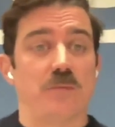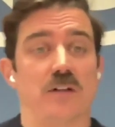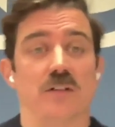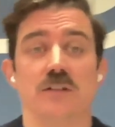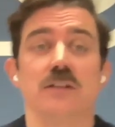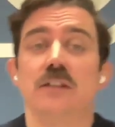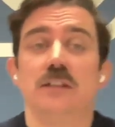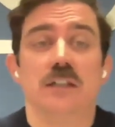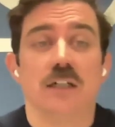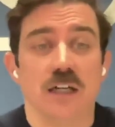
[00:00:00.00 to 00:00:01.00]
that right partner,
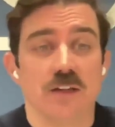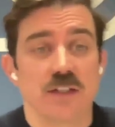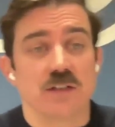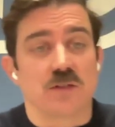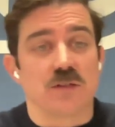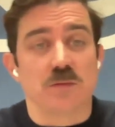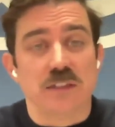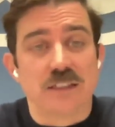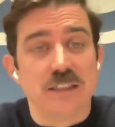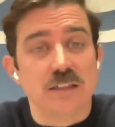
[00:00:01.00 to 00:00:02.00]
I think is going to
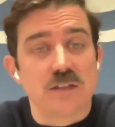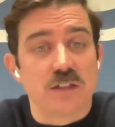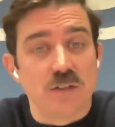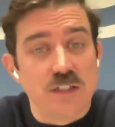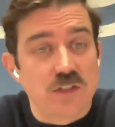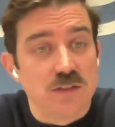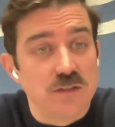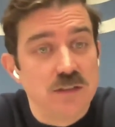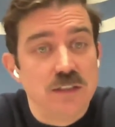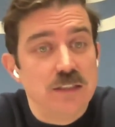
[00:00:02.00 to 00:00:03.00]
be a key
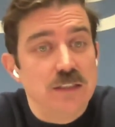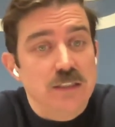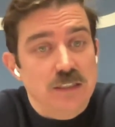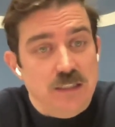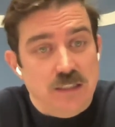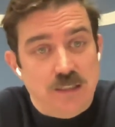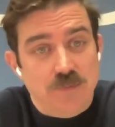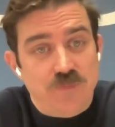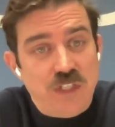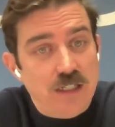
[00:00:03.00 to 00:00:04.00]
consideration.
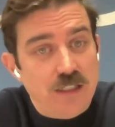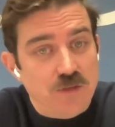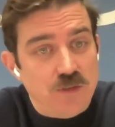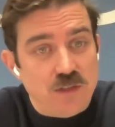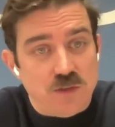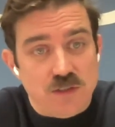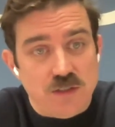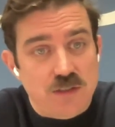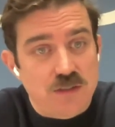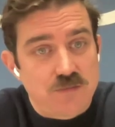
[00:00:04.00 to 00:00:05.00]
Yeah, and
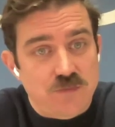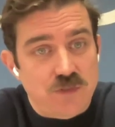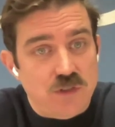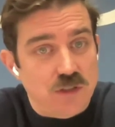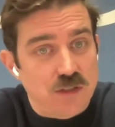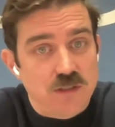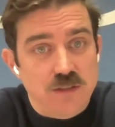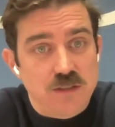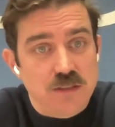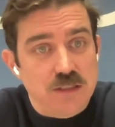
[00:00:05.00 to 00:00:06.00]
resources for sure.
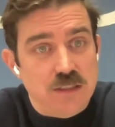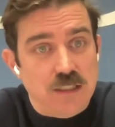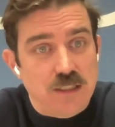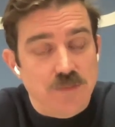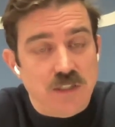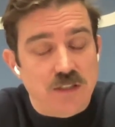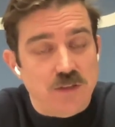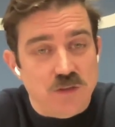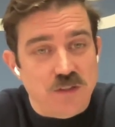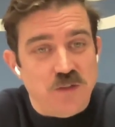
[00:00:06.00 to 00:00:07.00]
I
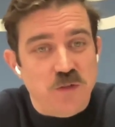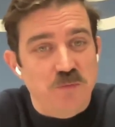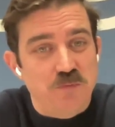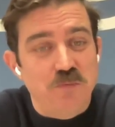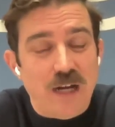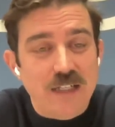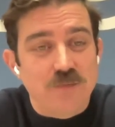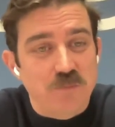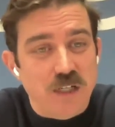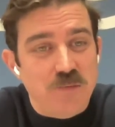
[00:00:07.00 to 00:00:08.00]
think those are the two
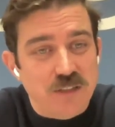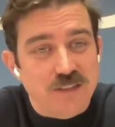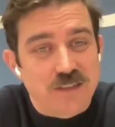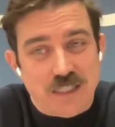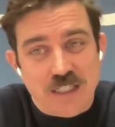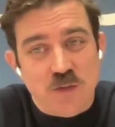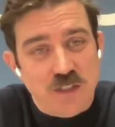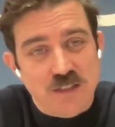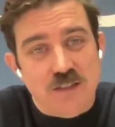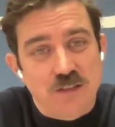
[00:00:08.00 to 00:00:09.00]
my big
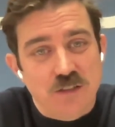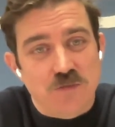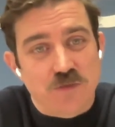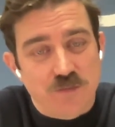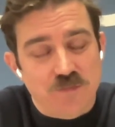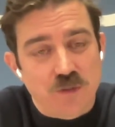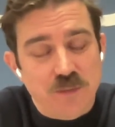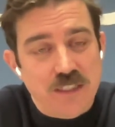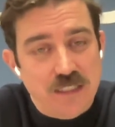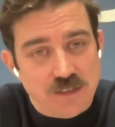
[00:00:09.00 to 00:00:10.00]
takeaways, you know, from
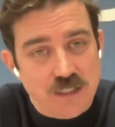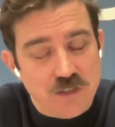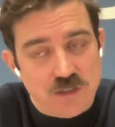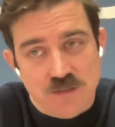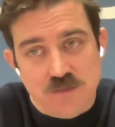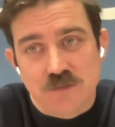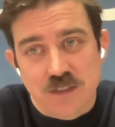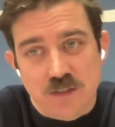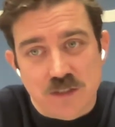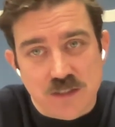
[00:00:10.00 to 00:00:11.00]
the delegation,
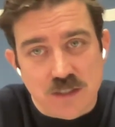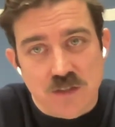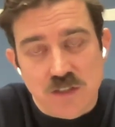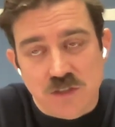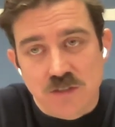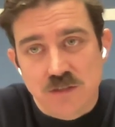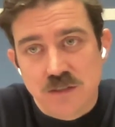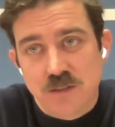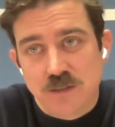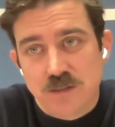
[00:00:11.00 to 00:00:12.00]
you know, consideration.